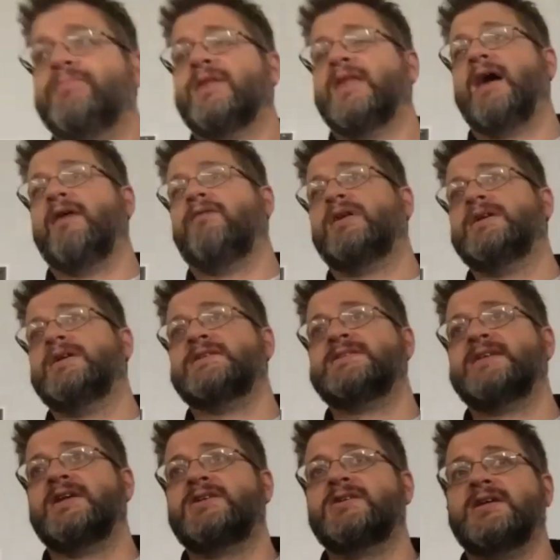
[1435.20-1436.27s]
that one is
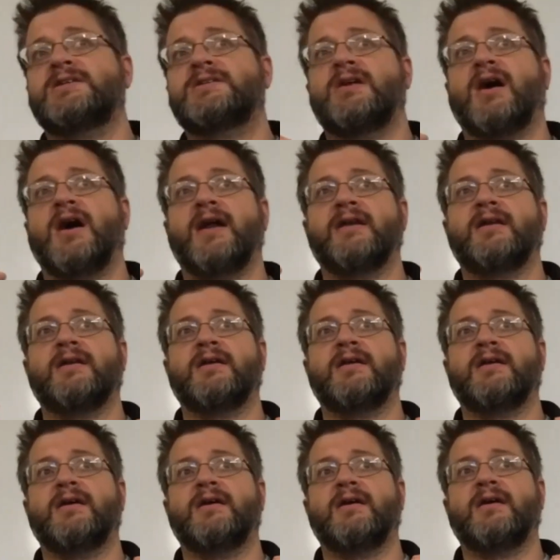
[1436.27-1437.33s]
essentially taught.
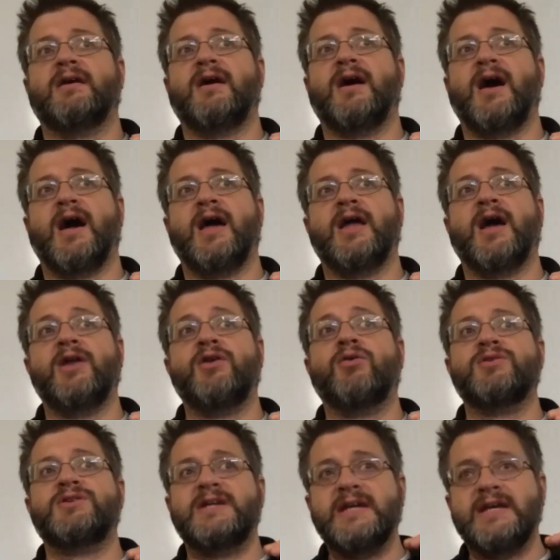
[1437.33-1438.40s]
I
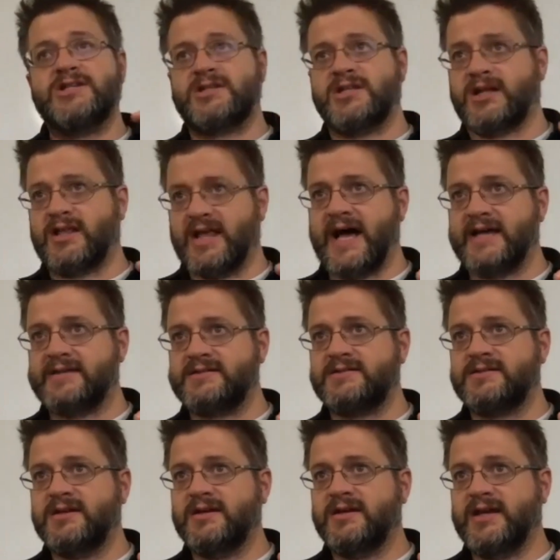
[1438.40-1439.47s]
don't teach the class
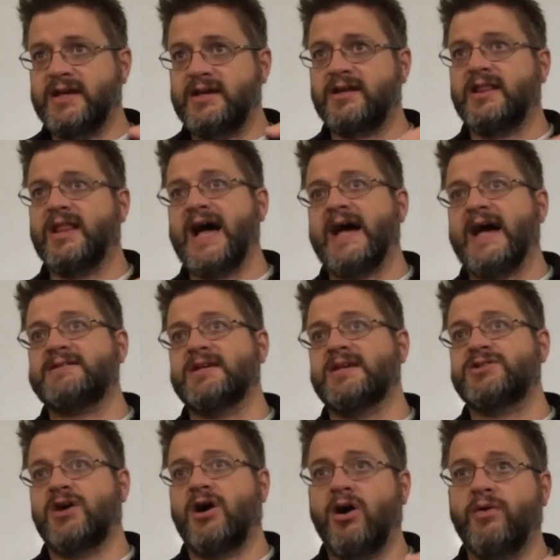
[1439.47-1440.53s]
in class.
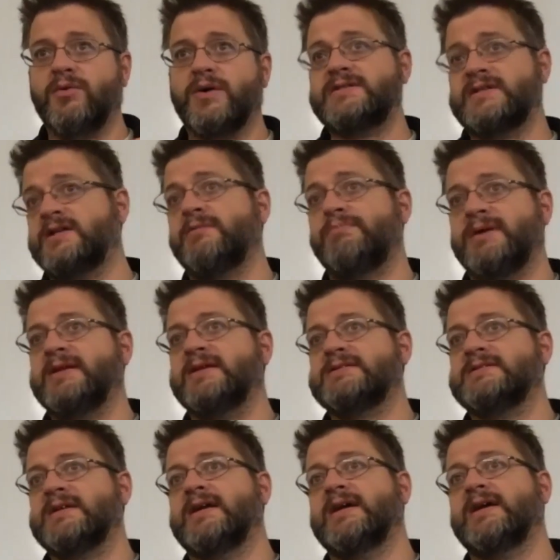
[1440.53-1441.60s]
It's always independent
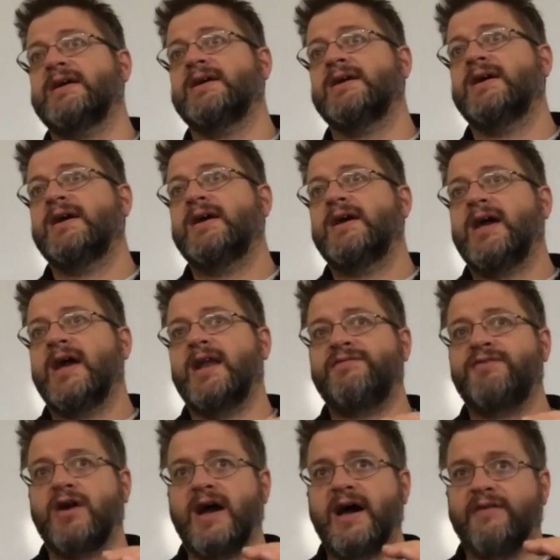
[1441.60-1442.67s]
study. And if
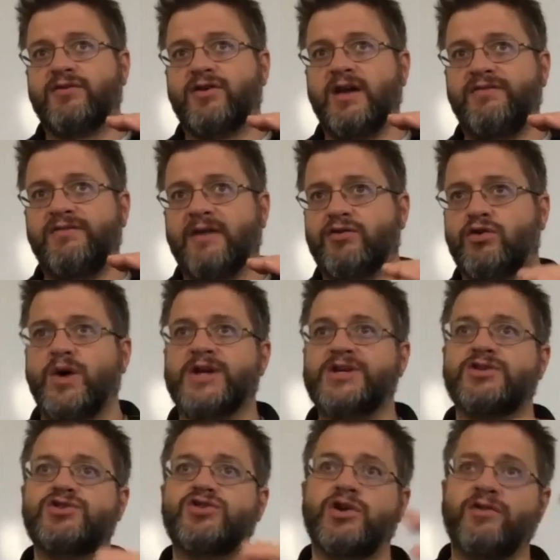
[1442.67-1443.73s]
you have questions, or